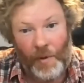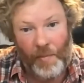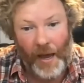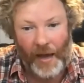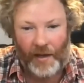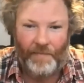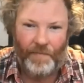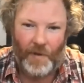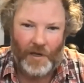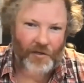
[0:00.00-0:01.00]
back
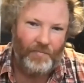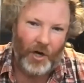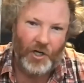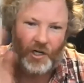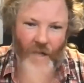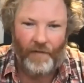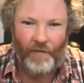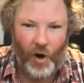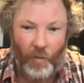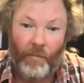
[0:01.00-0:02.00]
and marching on
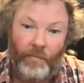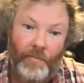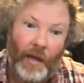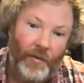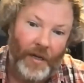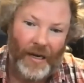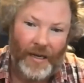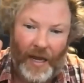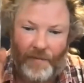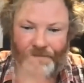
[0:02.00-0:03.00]
Rome, yet
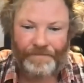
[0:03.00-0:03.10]
again.